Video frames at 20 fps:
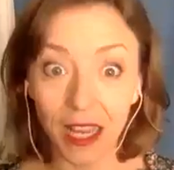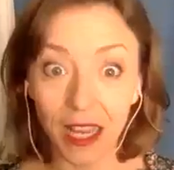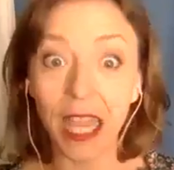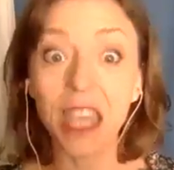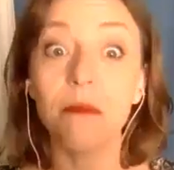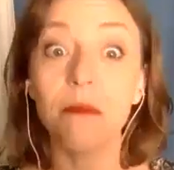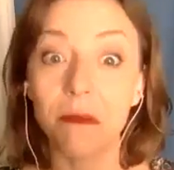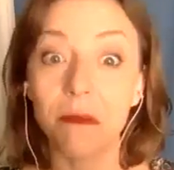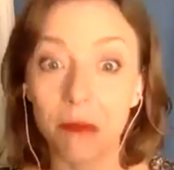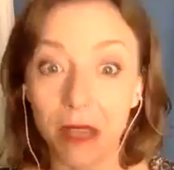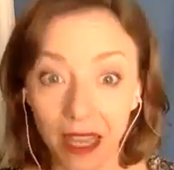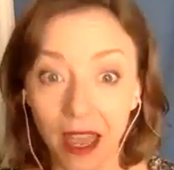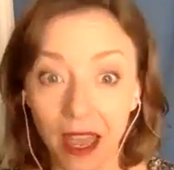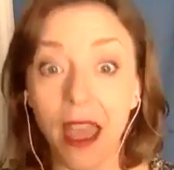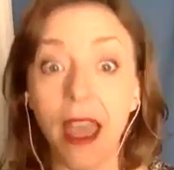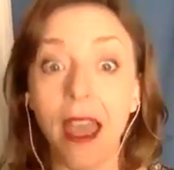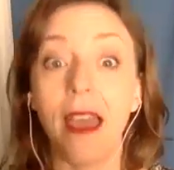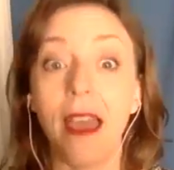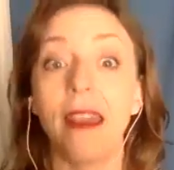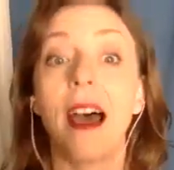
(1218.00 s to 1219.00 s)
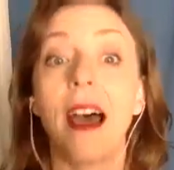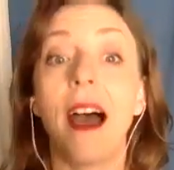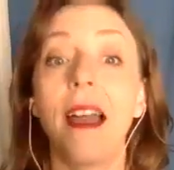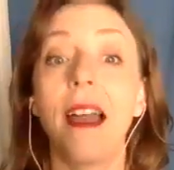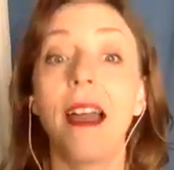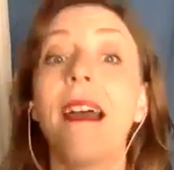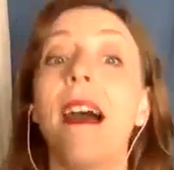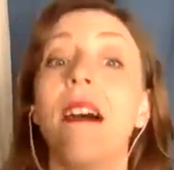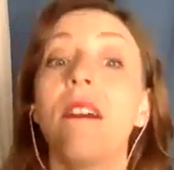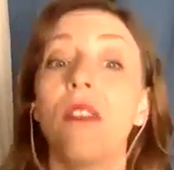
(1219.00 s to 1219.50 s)
God gave me,
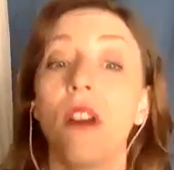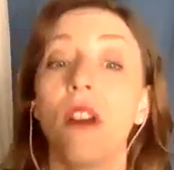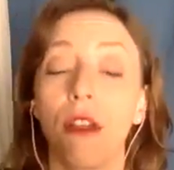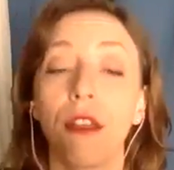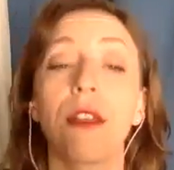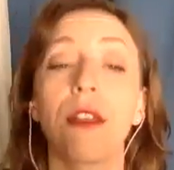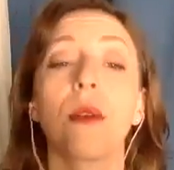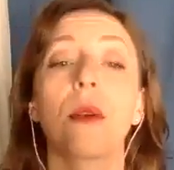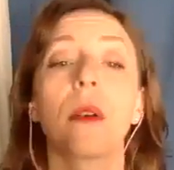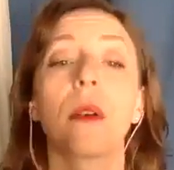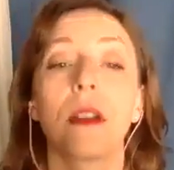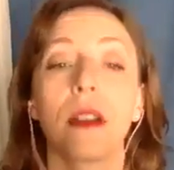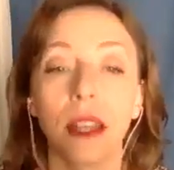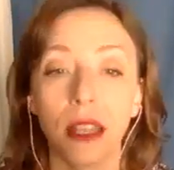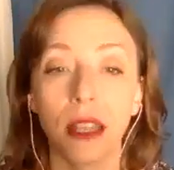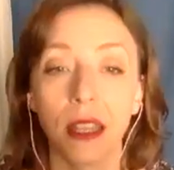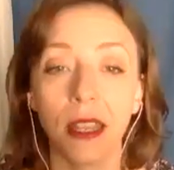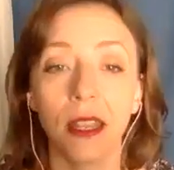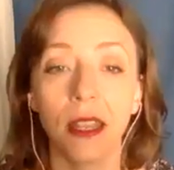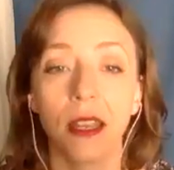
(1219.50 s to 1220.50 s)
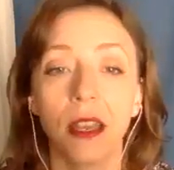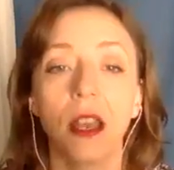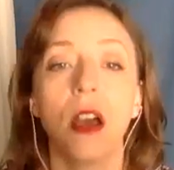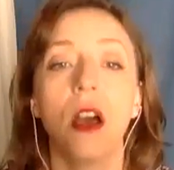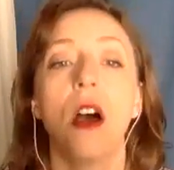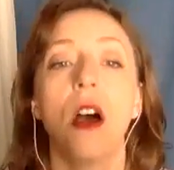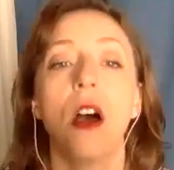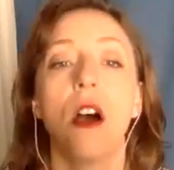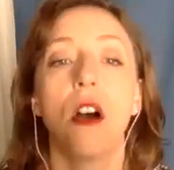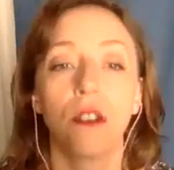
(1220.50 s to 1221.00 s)
and I have
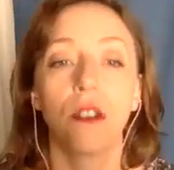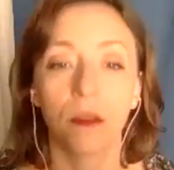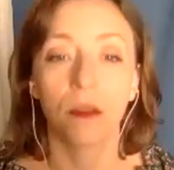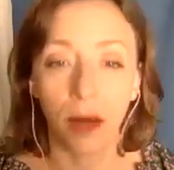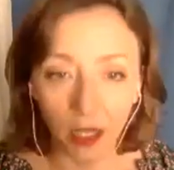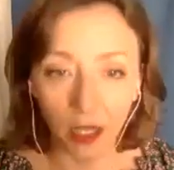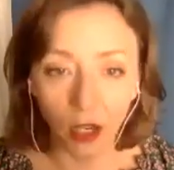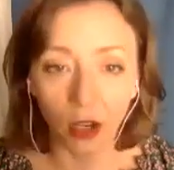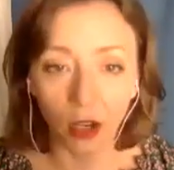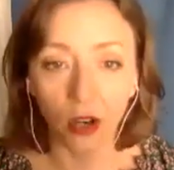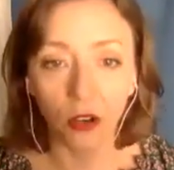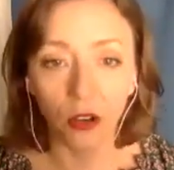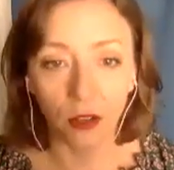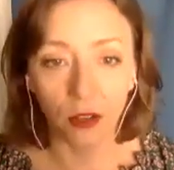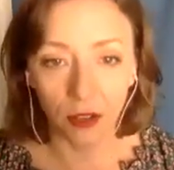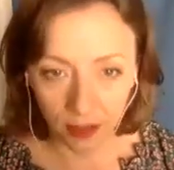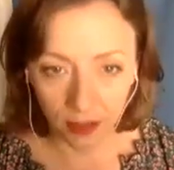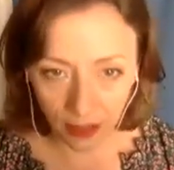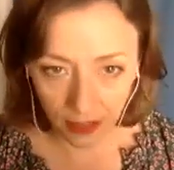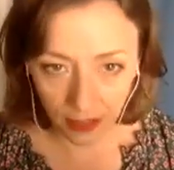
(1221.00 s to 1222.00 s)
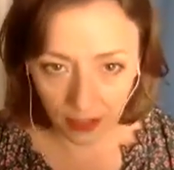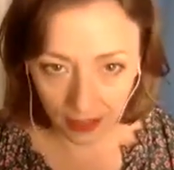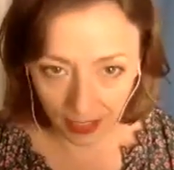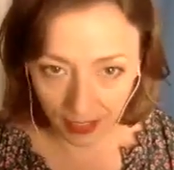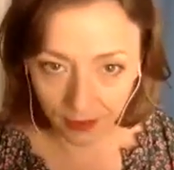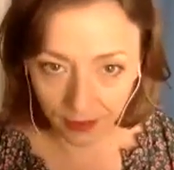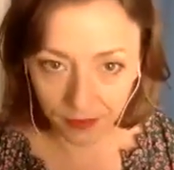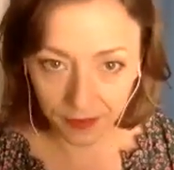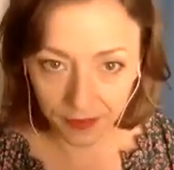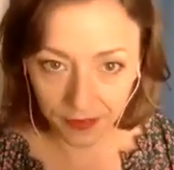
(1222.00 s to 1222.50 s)
authority over my own
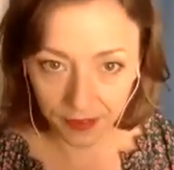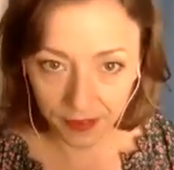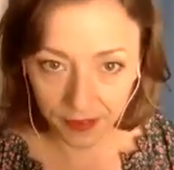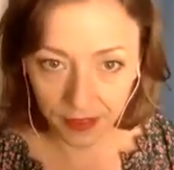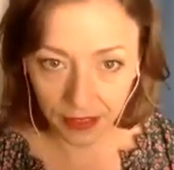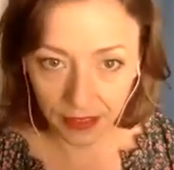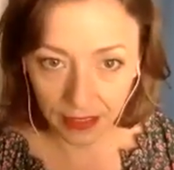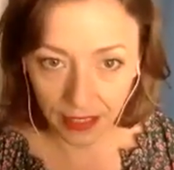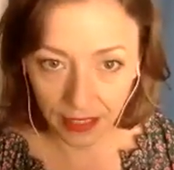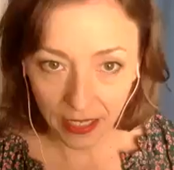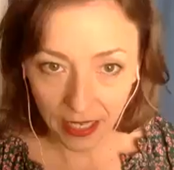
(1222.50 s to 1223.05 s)
life.